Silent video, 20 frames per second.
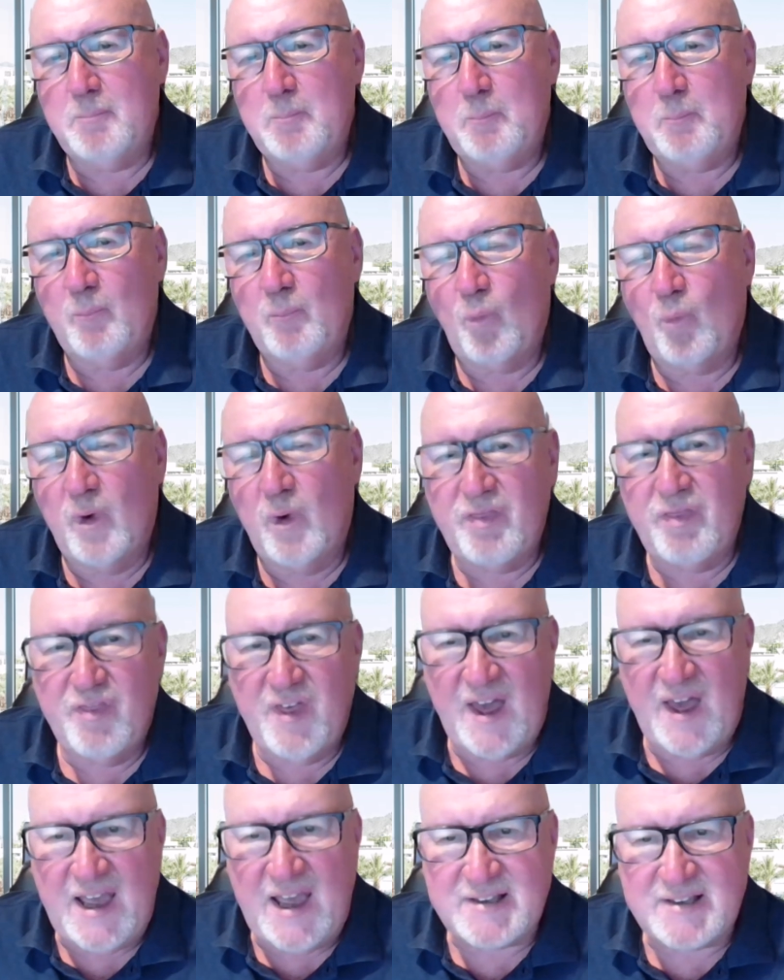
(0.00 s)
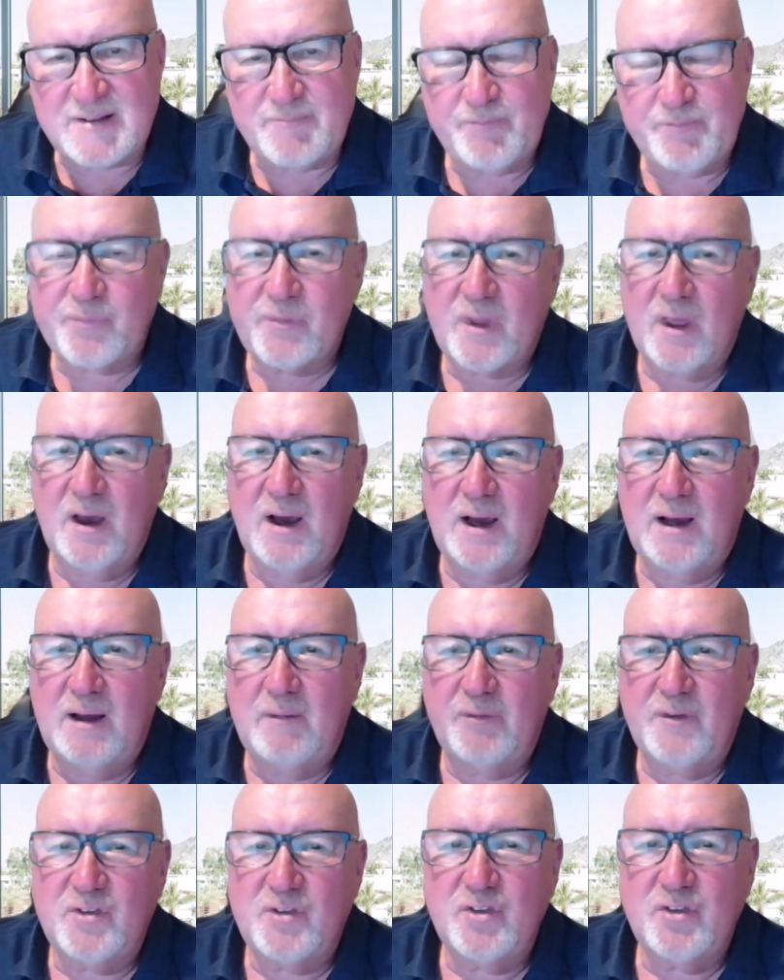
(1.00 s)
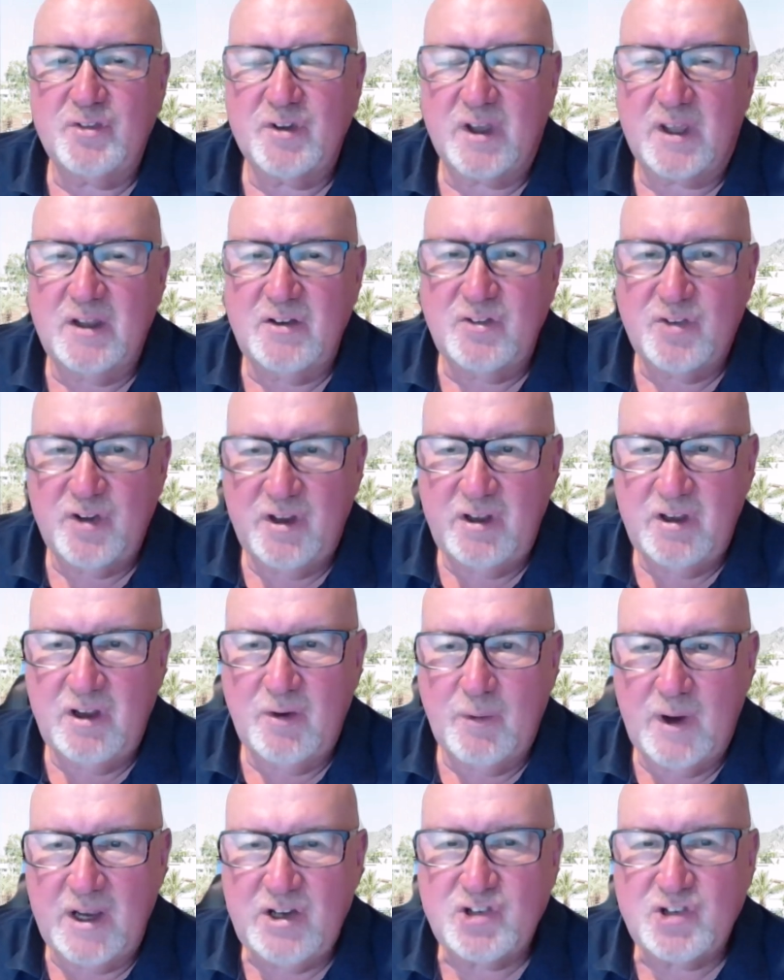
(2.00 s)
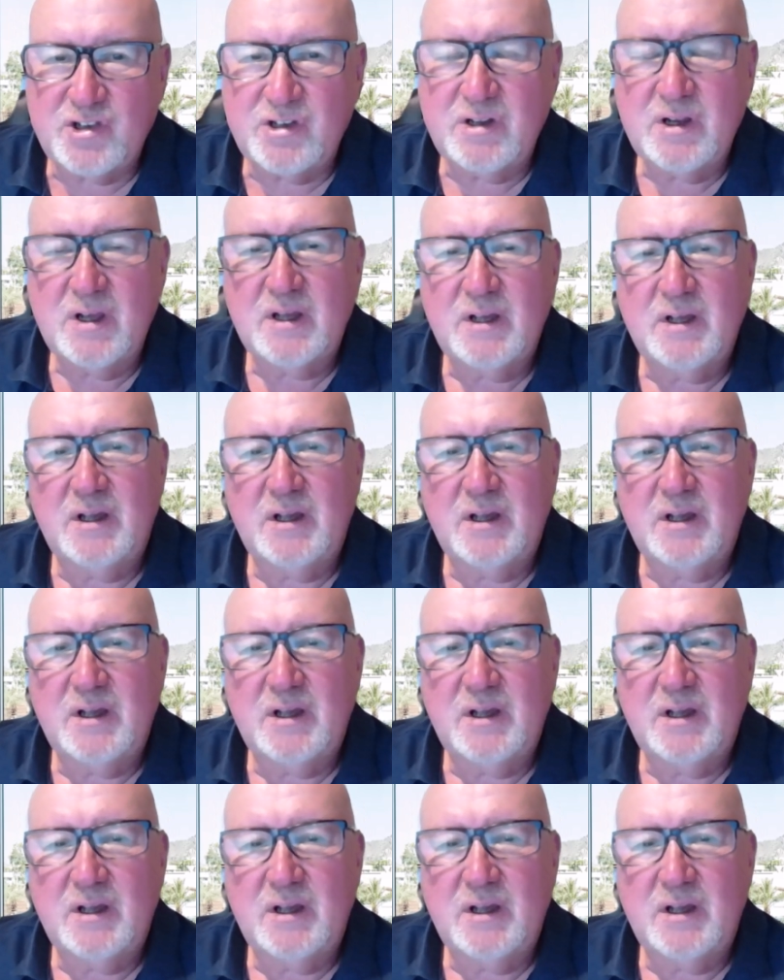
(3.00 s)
with that, this is a continuation